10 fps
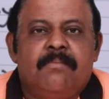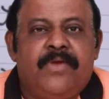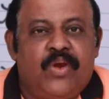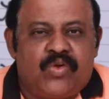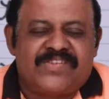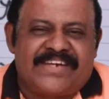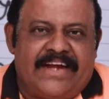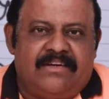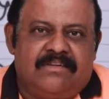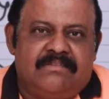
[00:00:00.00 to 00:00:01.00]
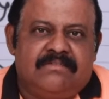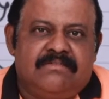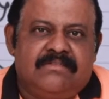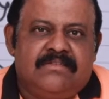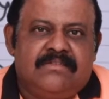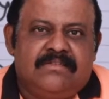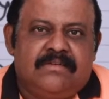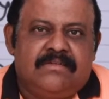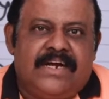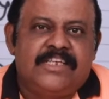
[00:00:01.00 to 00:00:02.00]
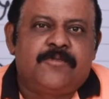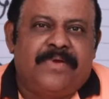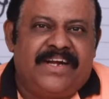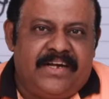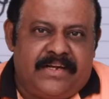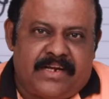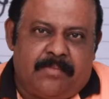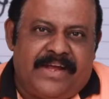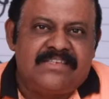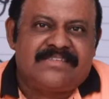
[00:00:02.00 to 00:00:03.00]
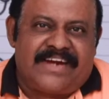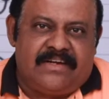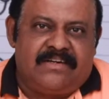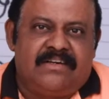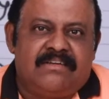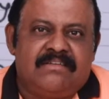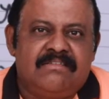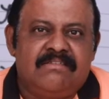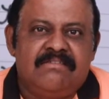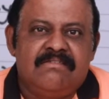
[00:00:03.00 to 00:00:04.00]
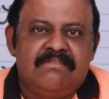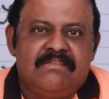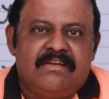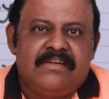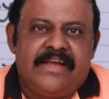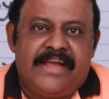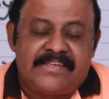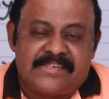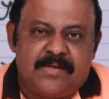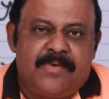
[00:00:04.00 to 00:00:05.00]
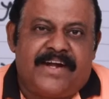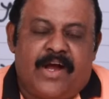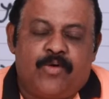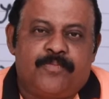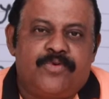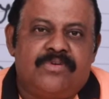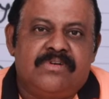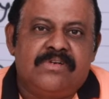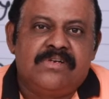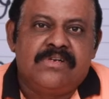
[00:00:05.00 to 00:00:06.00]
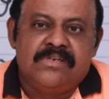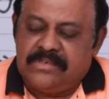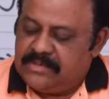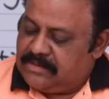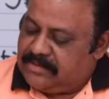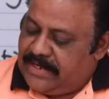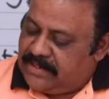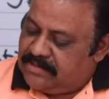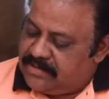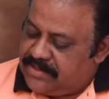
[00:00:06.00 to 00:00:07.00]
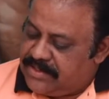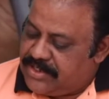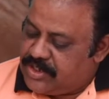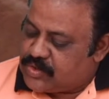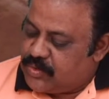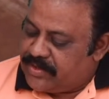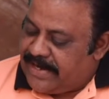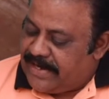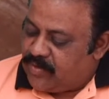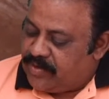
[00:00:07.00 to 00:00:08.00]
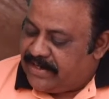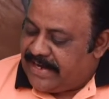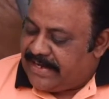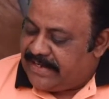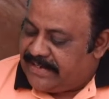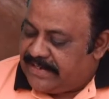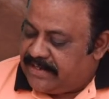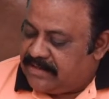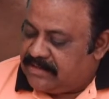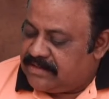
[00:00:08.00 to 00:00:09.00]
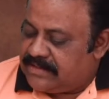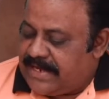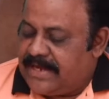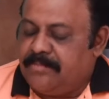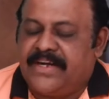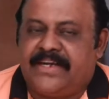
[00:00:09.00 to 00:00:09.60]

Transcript: below standard, that is predetermined standard estimated output, then he should get only guaranteed time